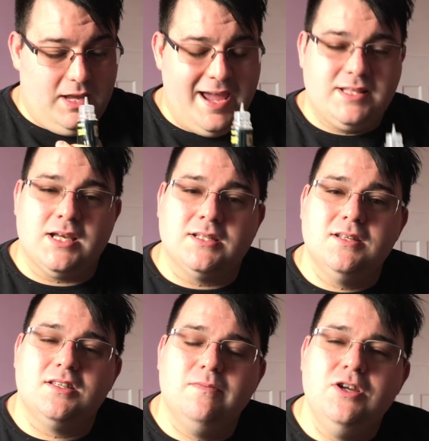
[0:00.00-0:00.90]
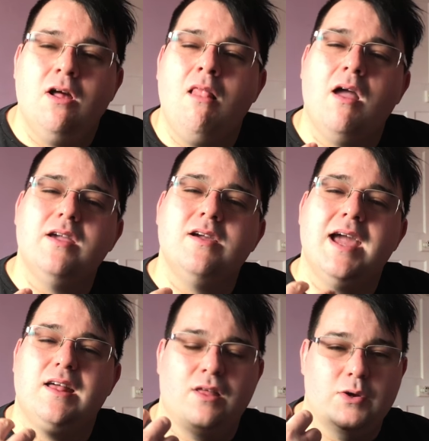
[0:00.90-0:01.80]
It doesn't, you know, like you
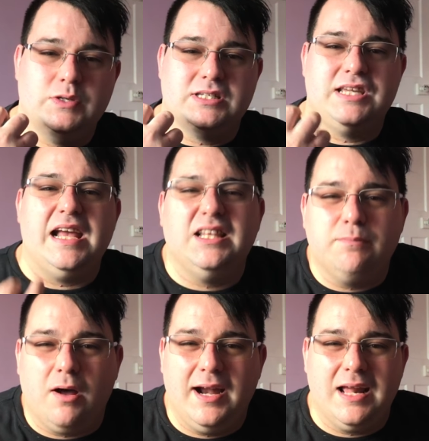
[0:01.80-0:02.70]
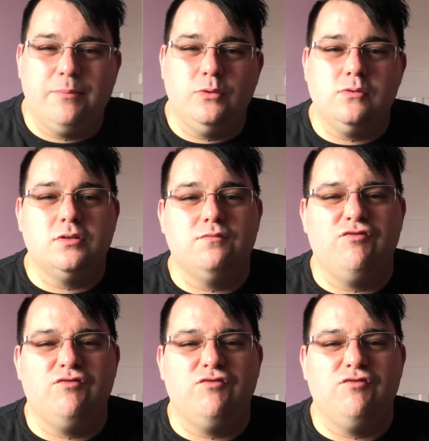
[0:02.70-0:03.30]
get those tin pineapple